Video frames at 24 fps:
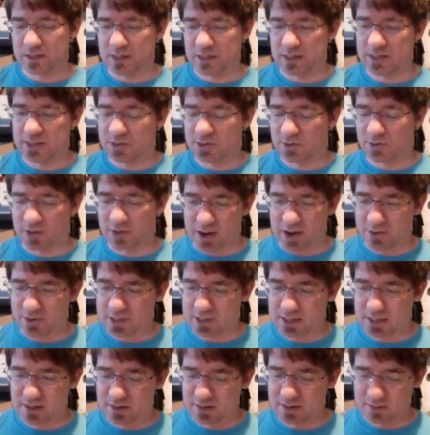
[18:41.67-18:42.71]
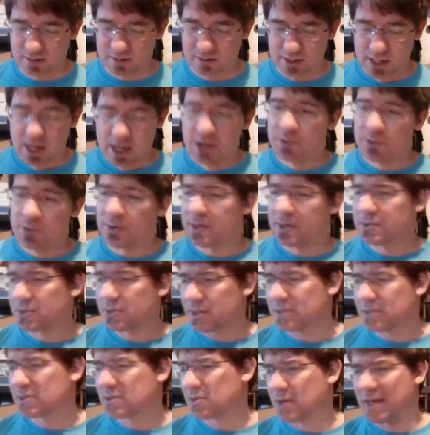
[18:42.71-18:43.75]
hit the ground here, right? So
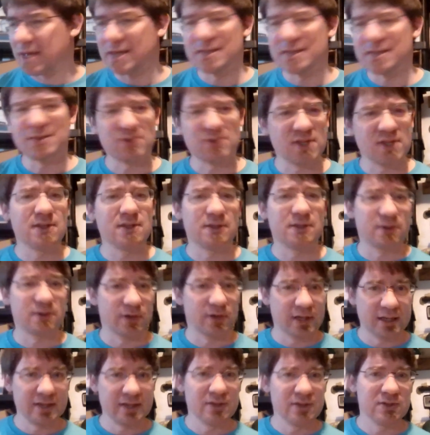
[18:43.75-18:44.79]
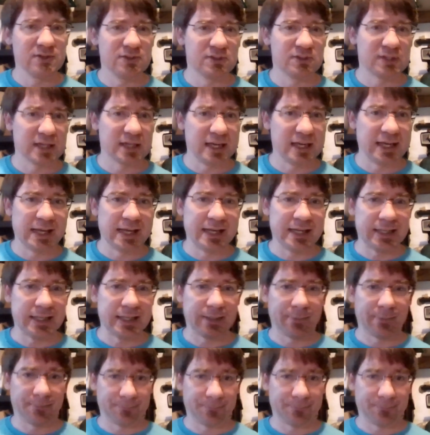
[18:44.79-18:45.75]
let's go ahead and say that there is a